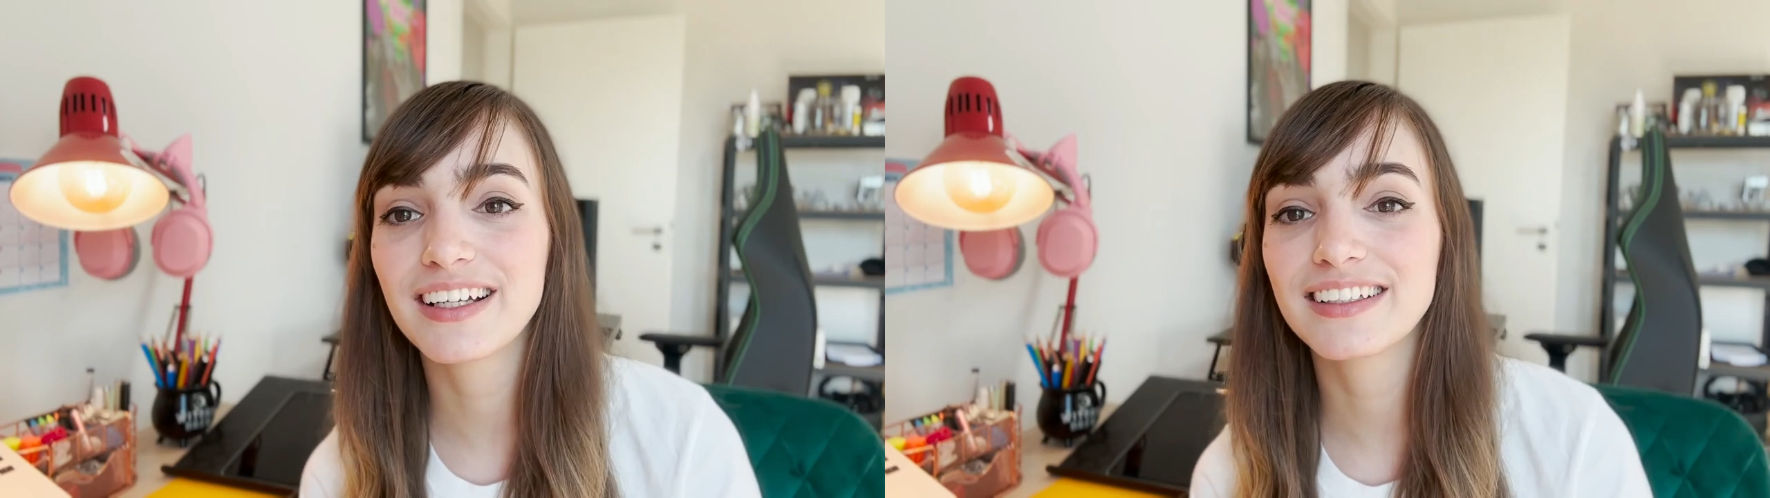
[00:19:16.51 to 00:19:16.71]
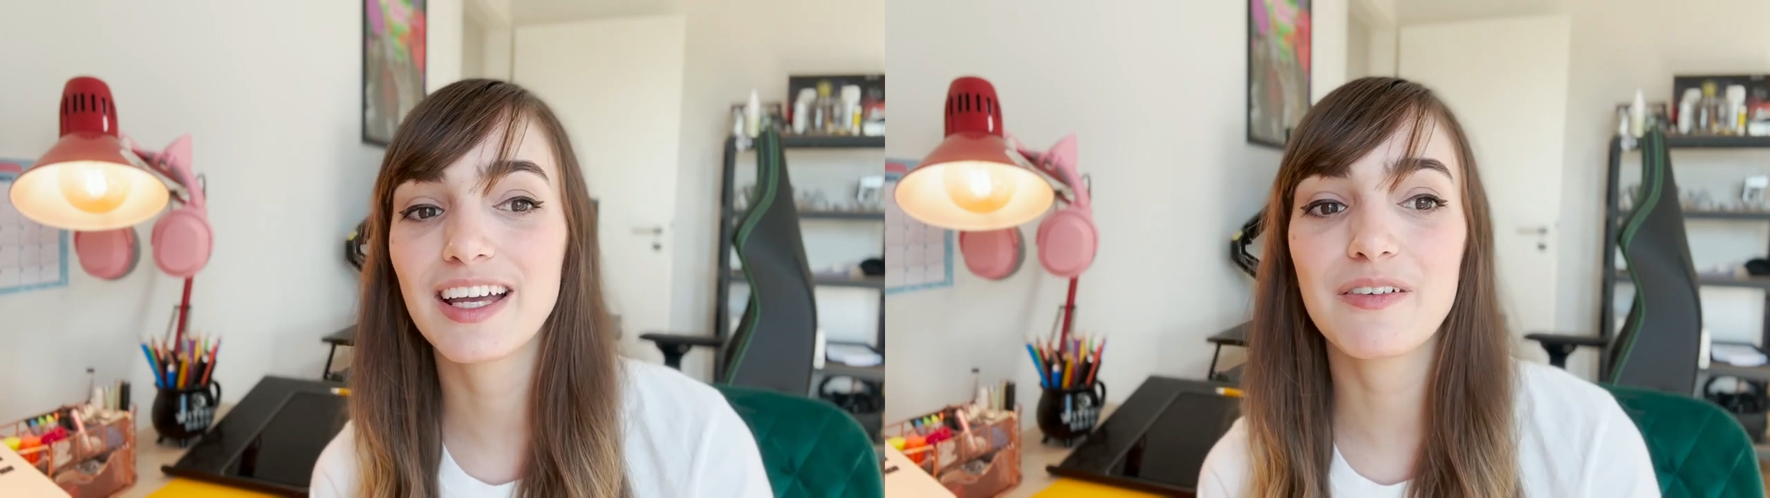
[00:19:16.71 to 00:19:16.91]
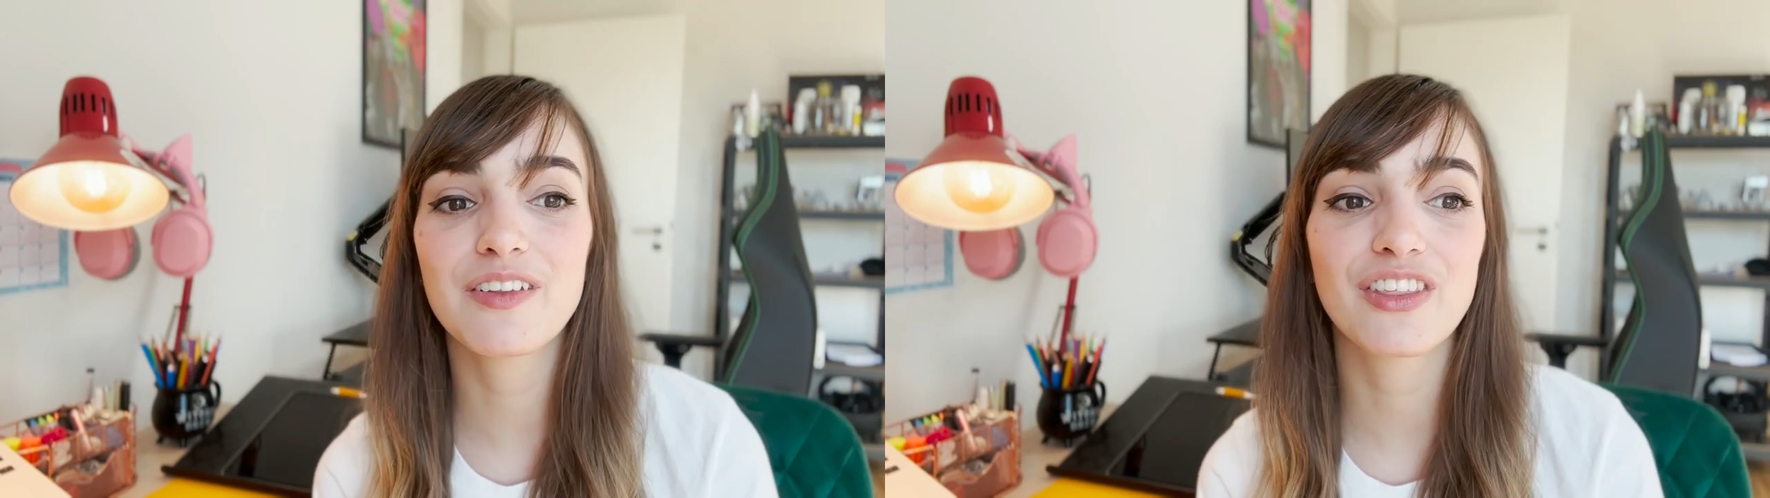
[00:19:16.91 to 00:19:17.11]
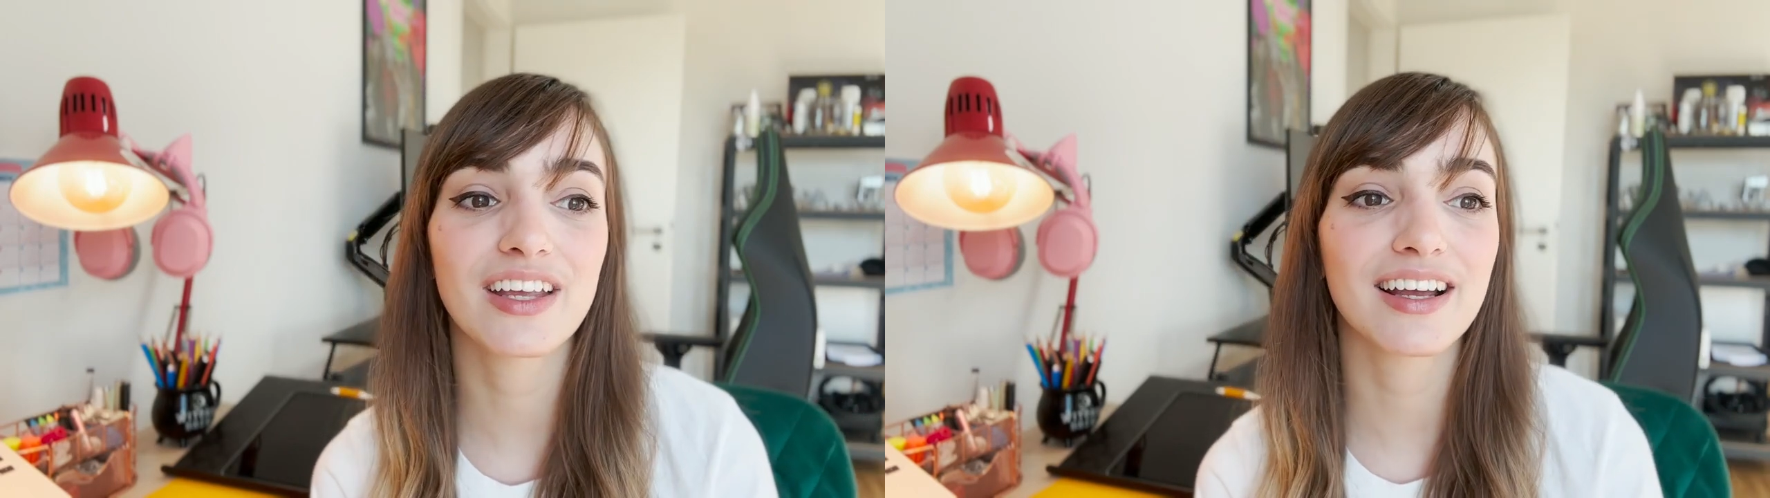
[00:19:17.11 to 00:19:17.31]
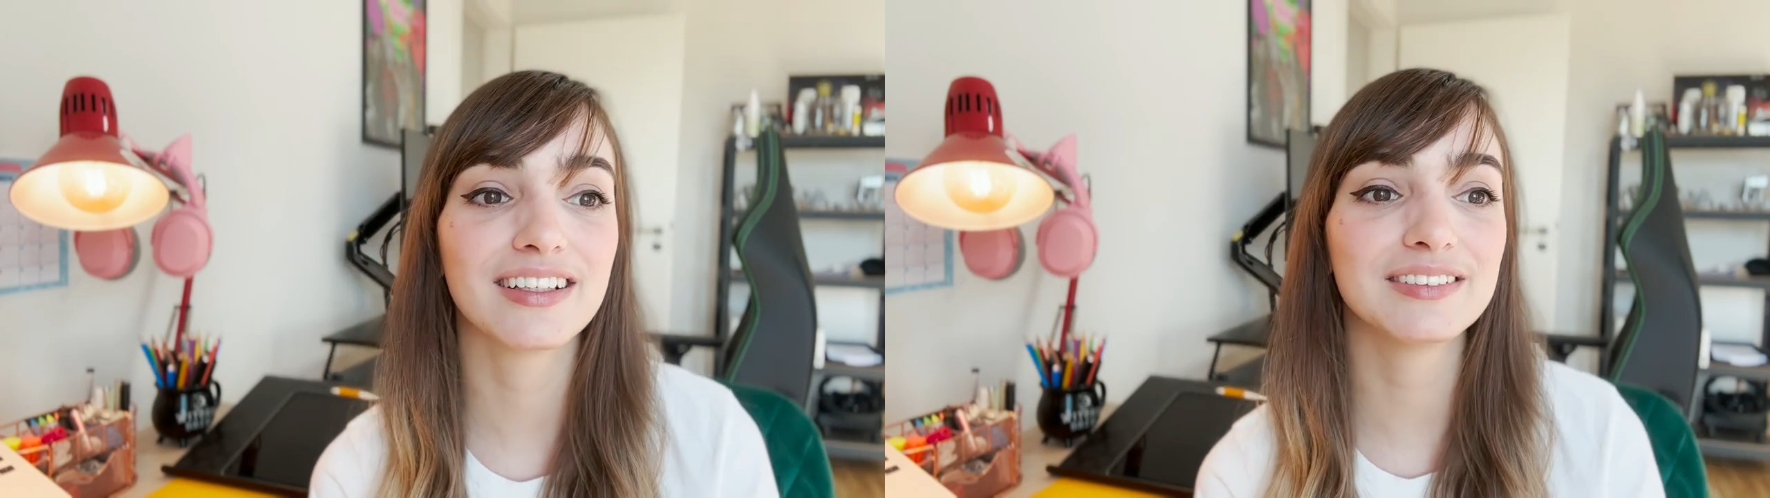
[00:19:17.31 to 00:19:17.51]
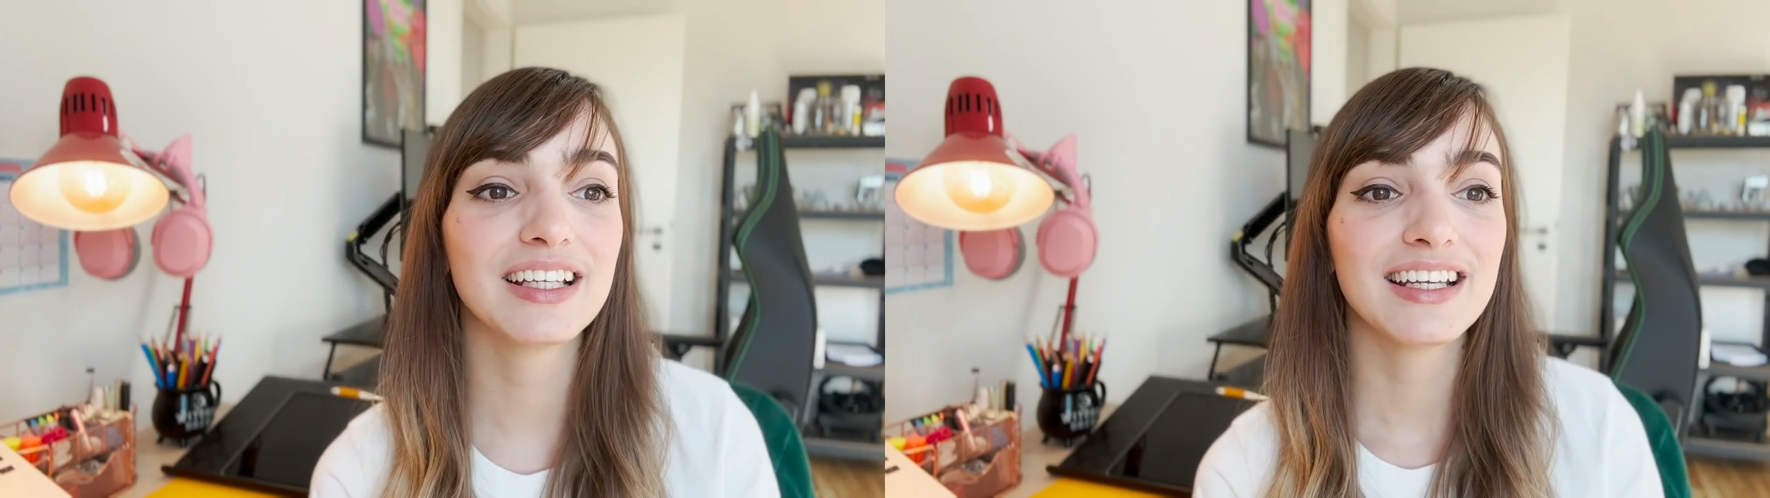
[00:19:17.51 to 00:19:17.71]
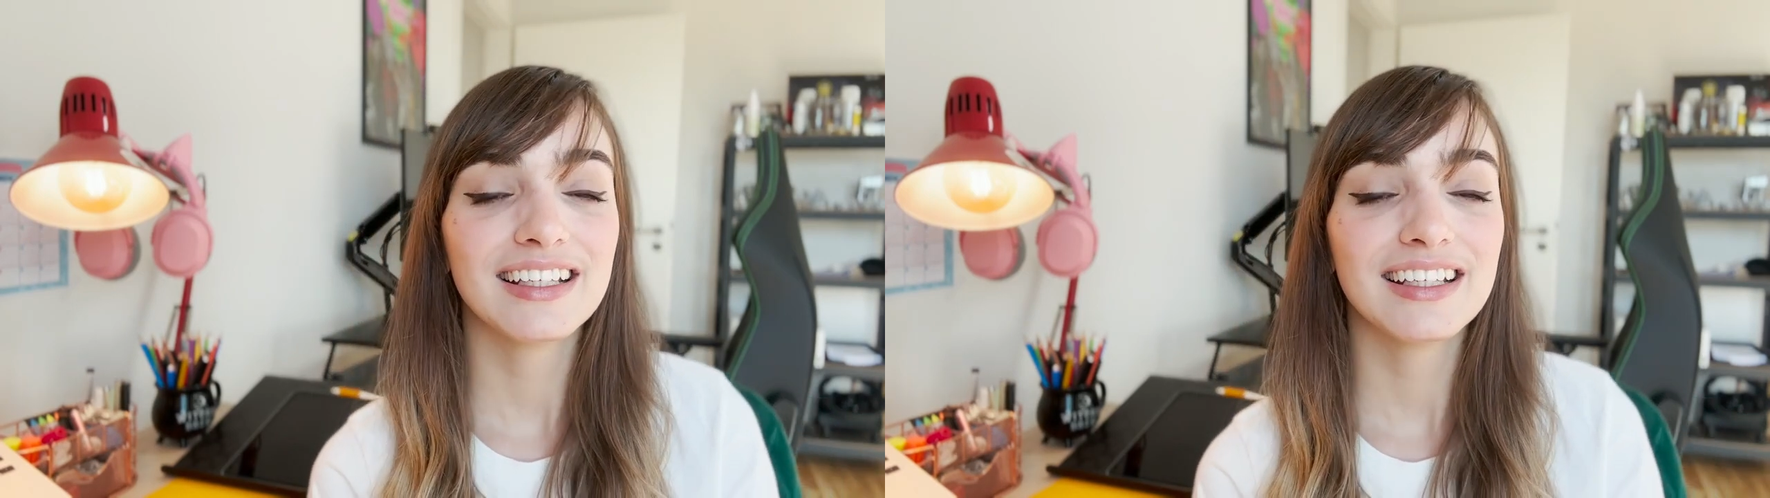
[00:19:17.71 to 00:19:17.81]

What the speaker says: and everything, and